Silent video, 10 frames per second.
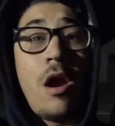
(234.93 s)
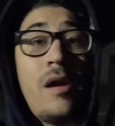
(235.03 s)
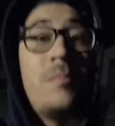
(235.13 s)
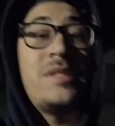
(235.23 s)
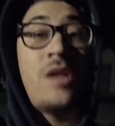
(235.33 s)
right,
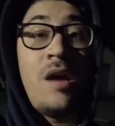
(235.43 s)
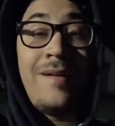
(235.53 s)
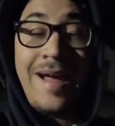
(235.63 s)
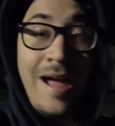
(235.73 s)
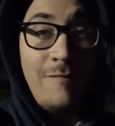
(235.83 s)
I'm sorry
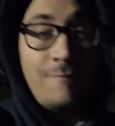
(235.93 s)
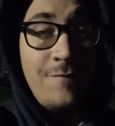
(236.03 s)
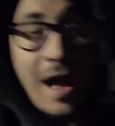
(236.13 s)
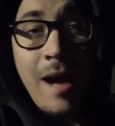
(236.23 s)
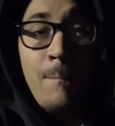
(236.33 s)
I have
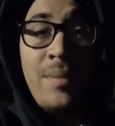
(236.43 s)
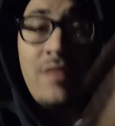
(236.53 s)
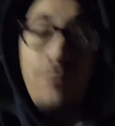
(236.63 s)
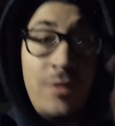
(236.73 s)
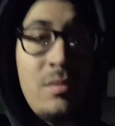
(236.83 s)
not
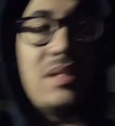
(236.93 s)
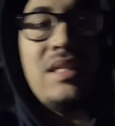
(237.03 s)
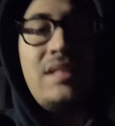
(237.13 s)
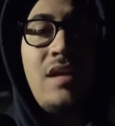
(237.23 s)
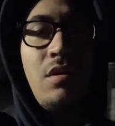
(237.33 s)
been real
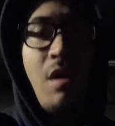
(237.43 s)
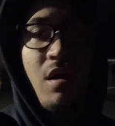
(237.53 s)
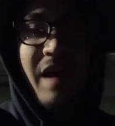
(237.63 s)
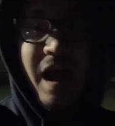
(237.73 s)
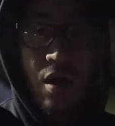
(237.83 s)
detailed
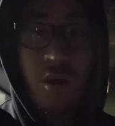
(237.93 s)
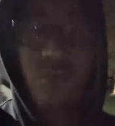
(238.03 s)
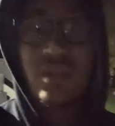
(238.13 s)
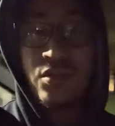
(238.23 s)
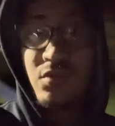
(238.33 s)
on how
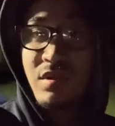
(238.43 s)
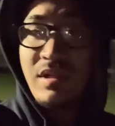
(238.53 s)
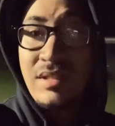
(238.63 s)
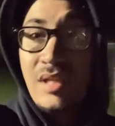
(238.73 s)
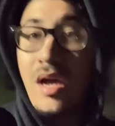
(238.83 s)
to do
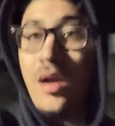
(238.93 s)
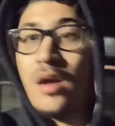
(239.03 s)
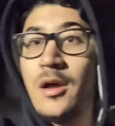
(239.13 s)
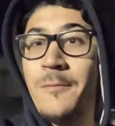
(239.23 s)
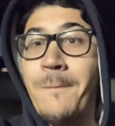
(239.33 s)
this.
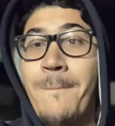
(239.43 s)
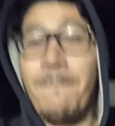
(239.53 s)
Um,